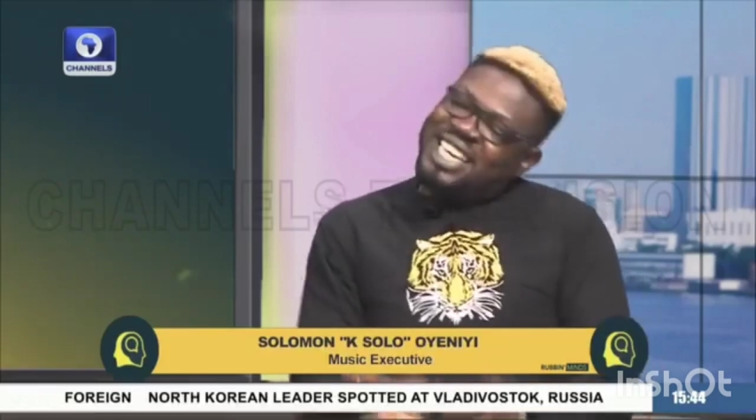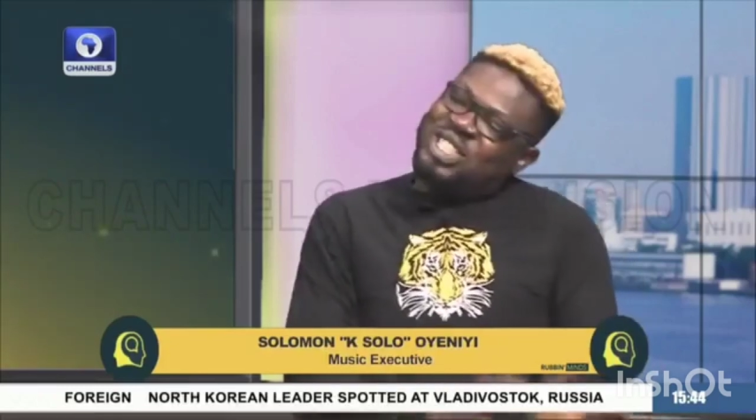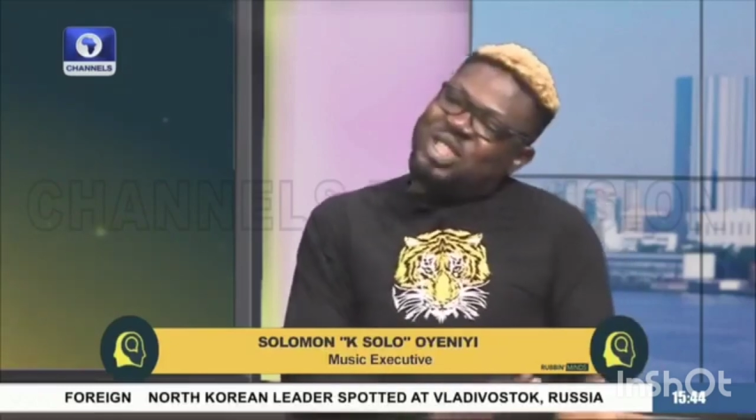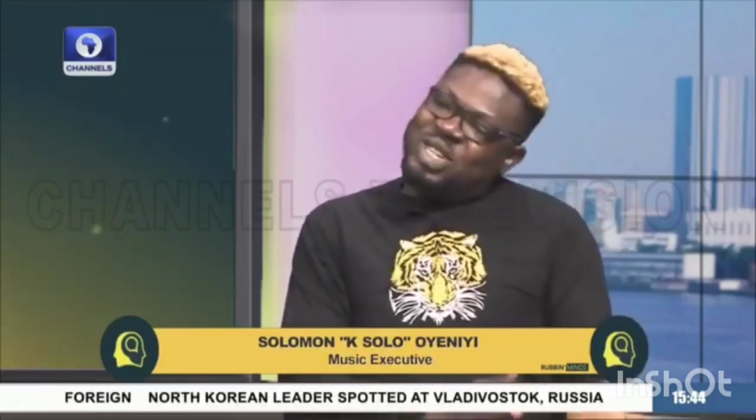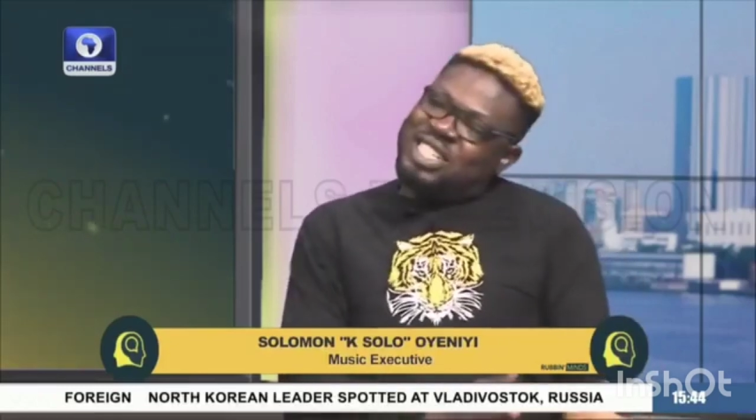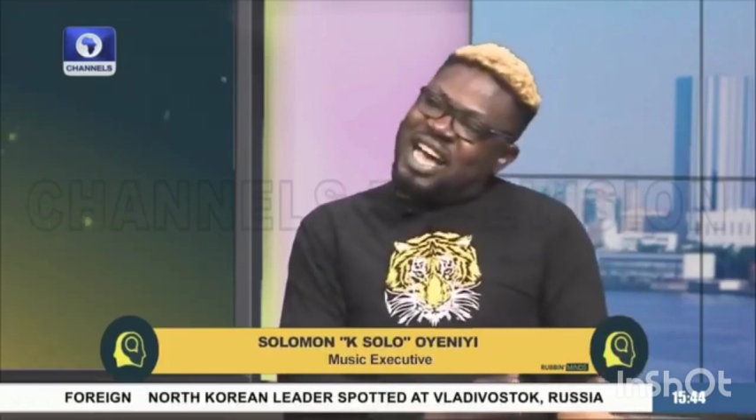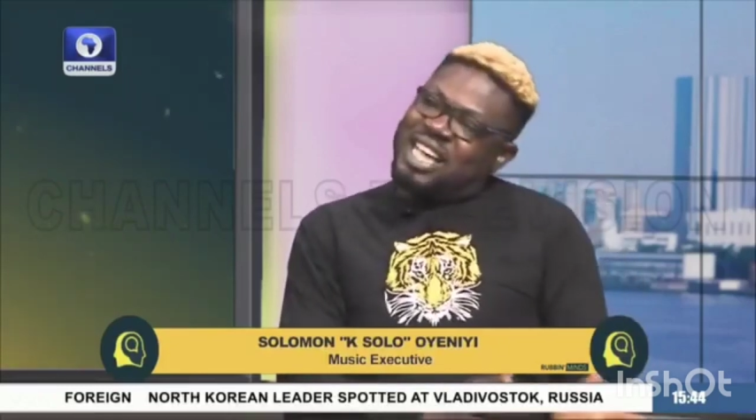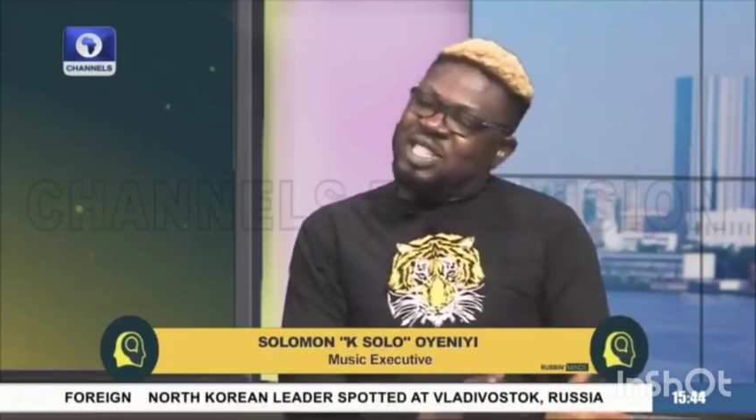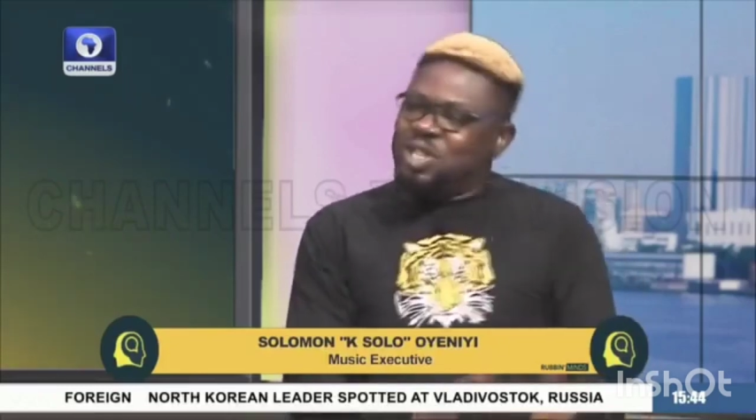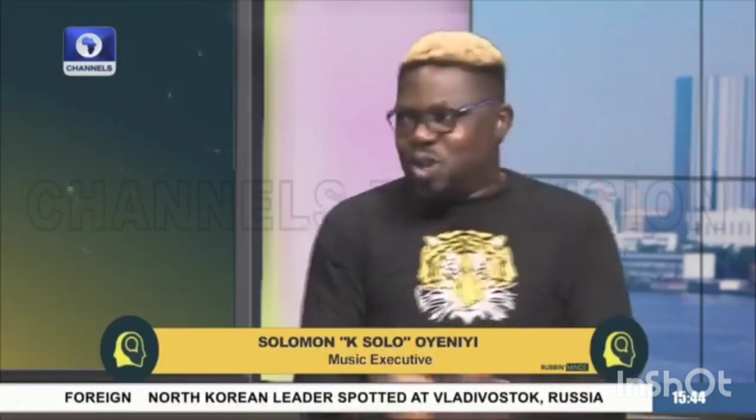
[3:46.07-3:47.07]
it's
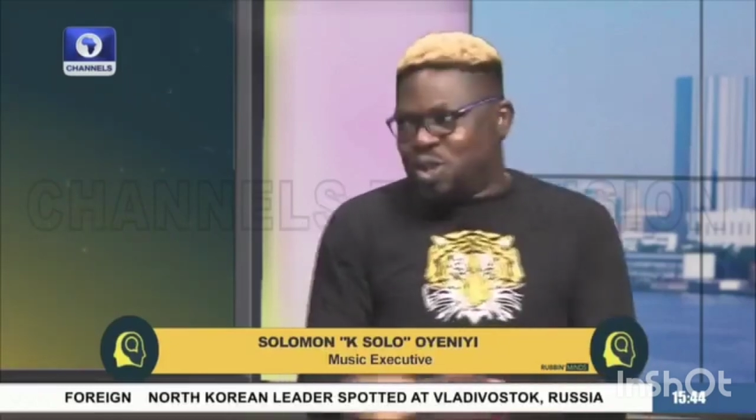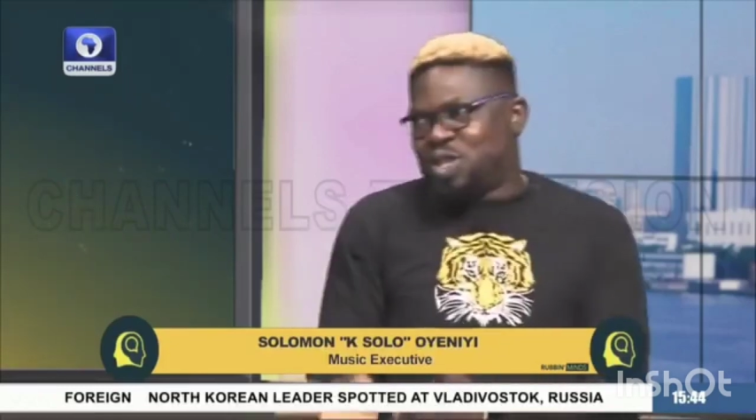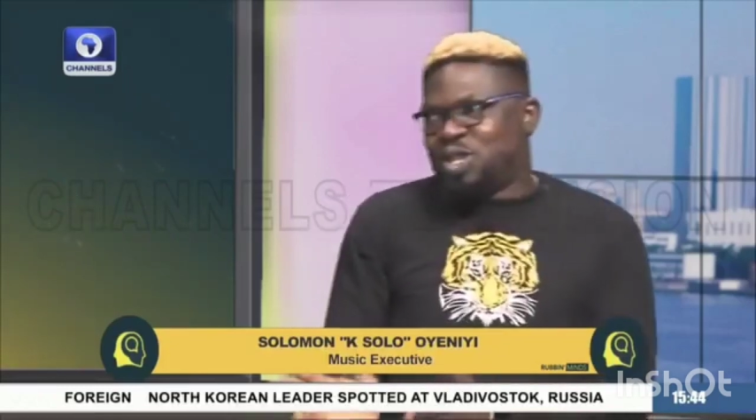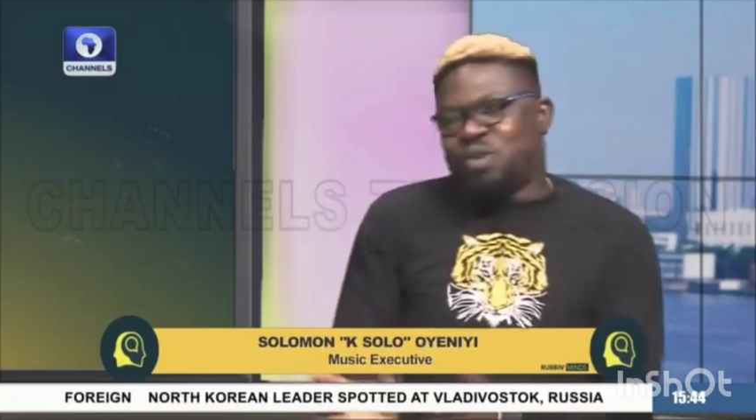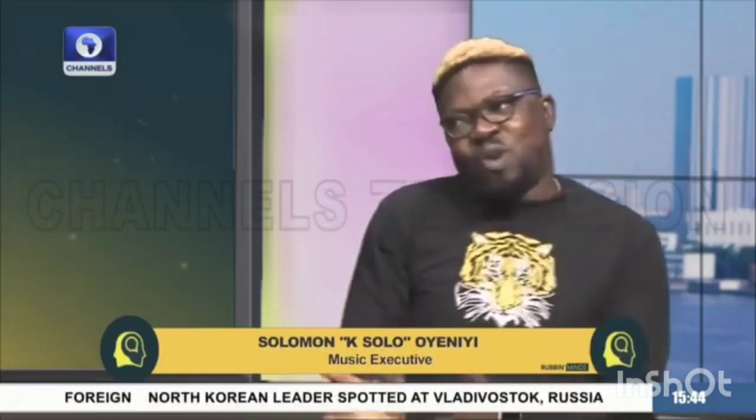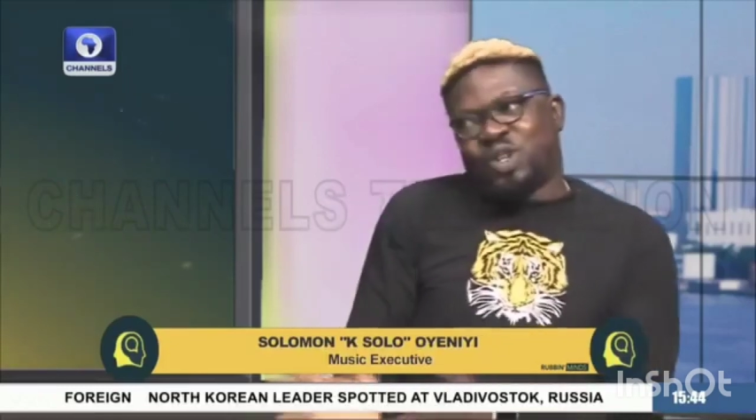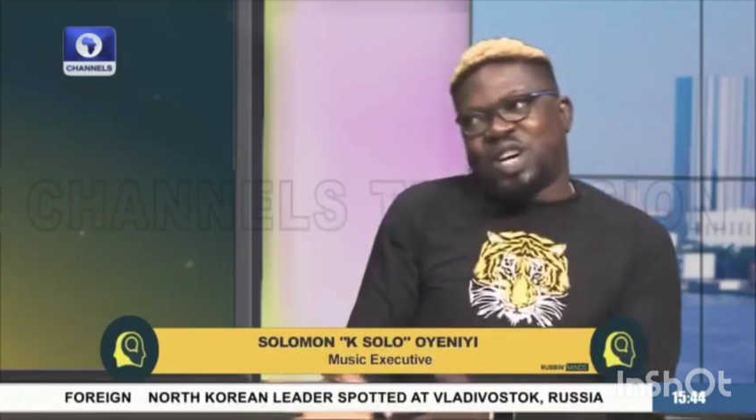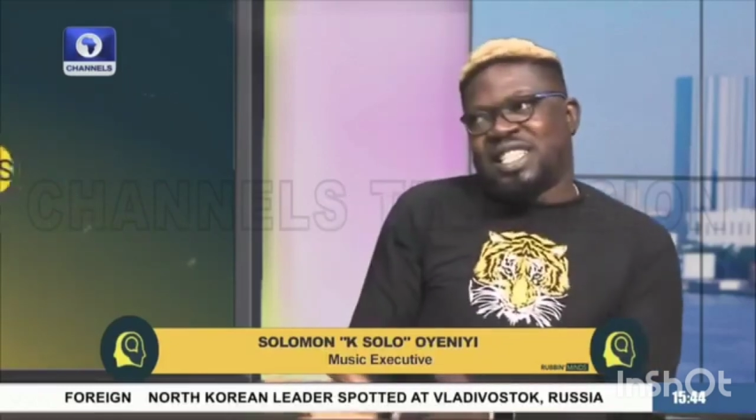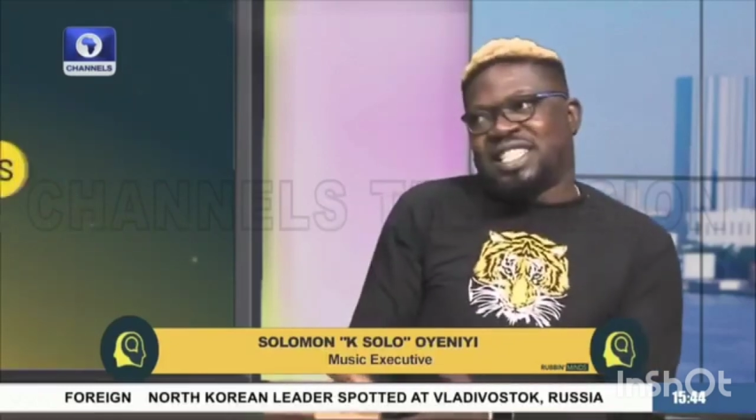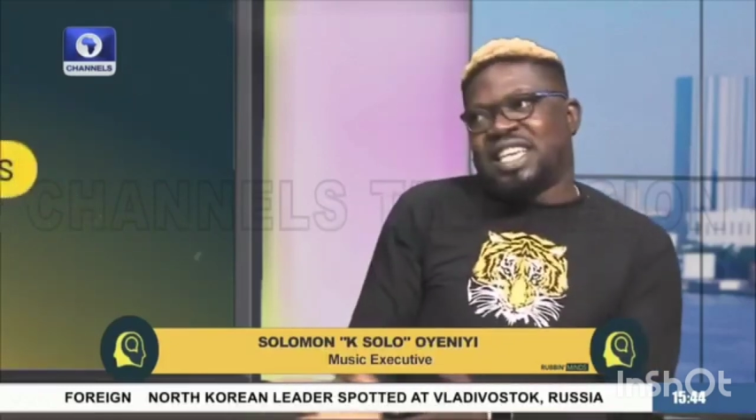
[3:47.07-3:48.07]
not what you
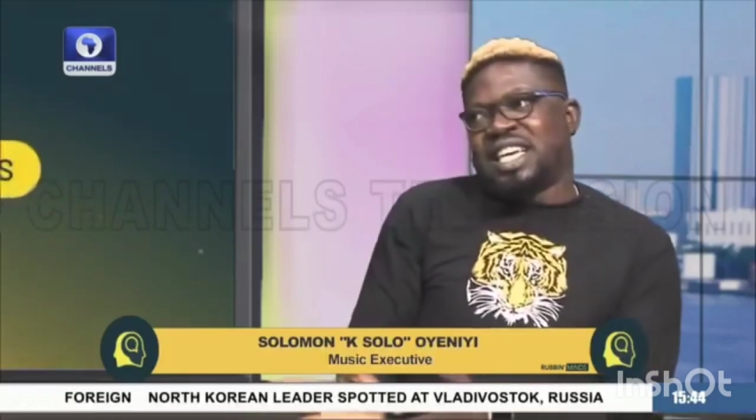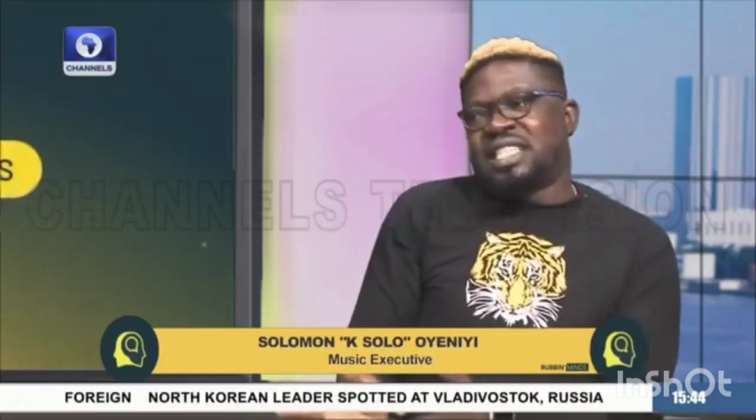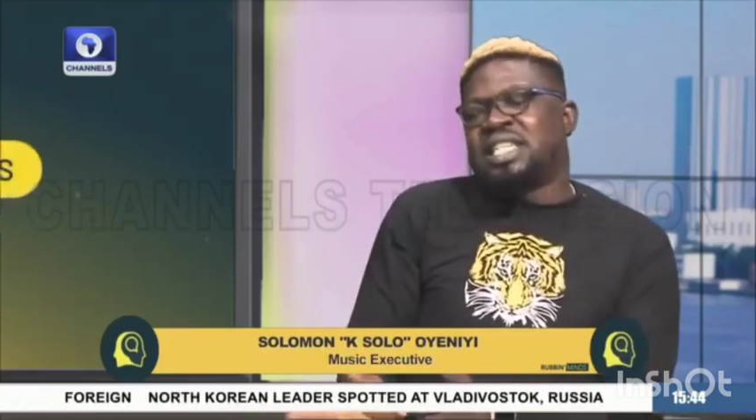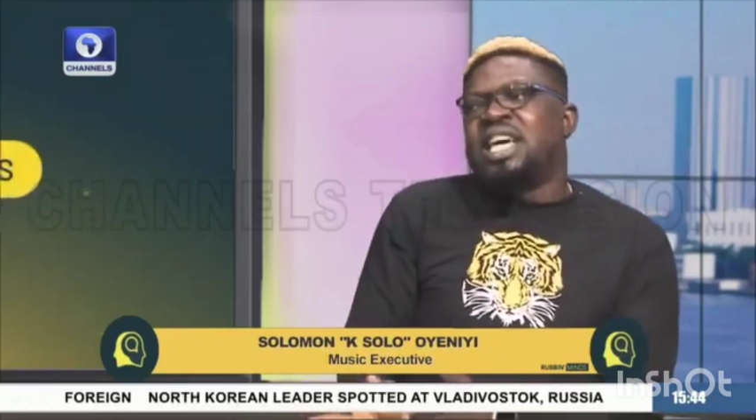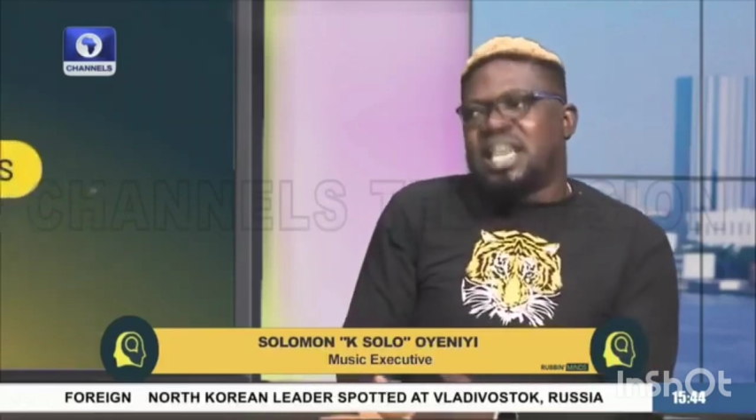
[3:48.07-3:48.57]
can say yet.